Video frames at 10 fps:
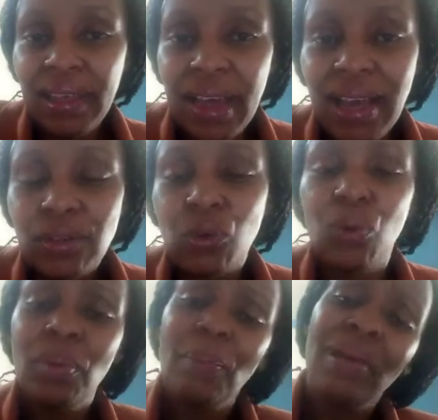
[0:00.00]
Yeah, so
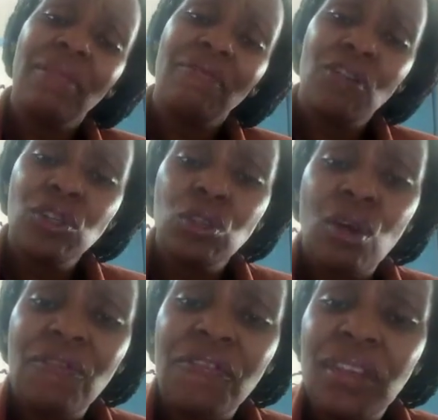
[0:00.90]
remember, the front
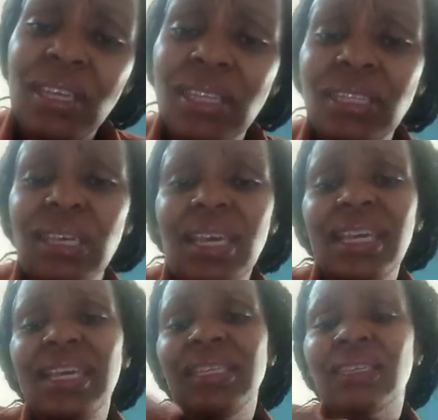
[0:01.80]
office
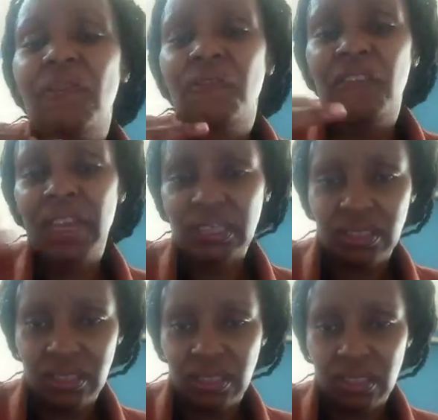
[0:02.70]
is the
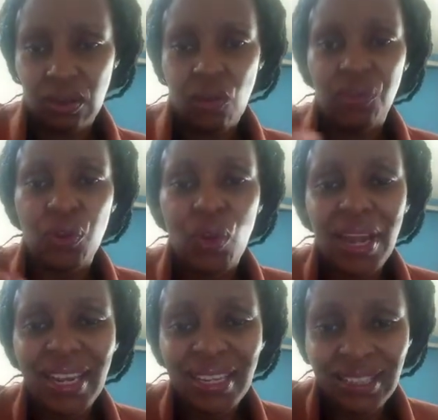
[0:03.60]
face of the
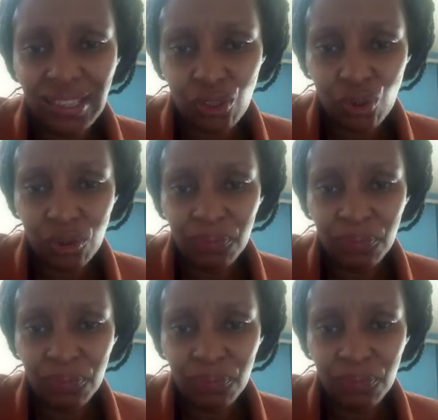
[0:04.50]
organization.